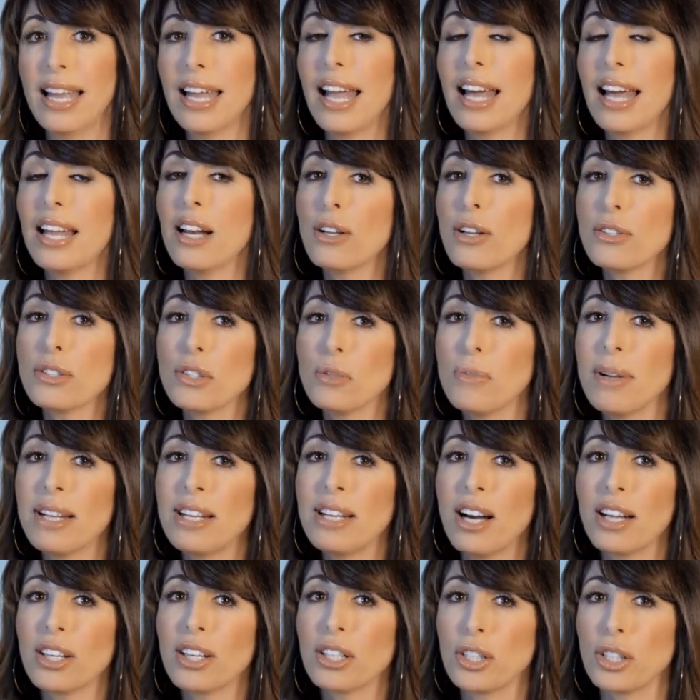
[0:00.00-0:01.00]
and also may
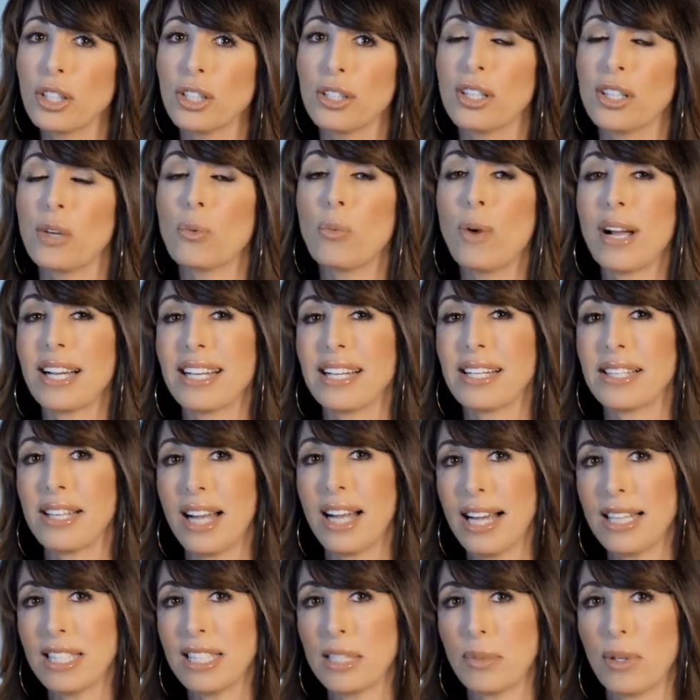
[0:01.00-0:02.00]
not occur in a
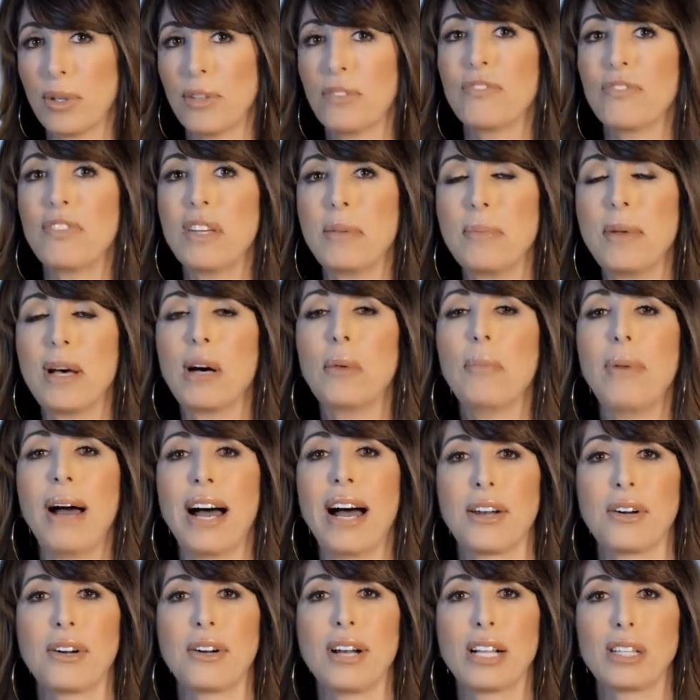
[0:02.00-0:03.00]
recognizable female
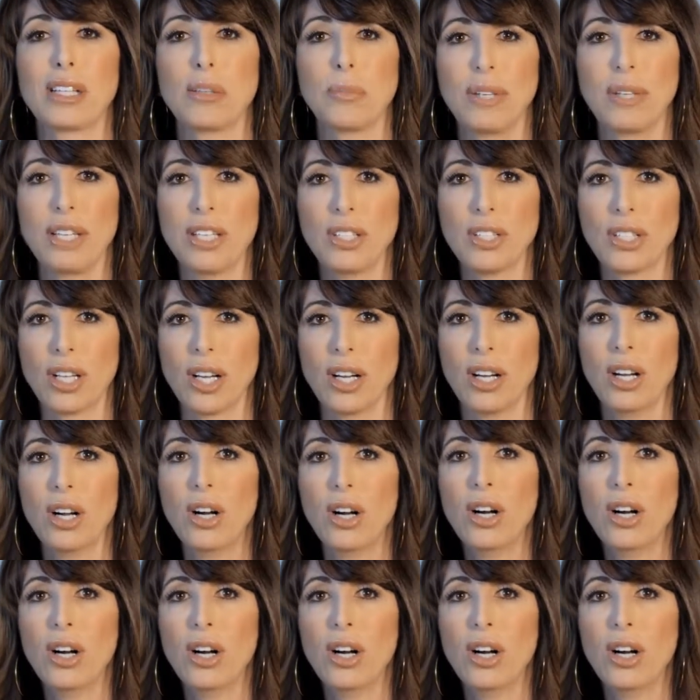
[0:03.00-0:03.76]
pattern alopecia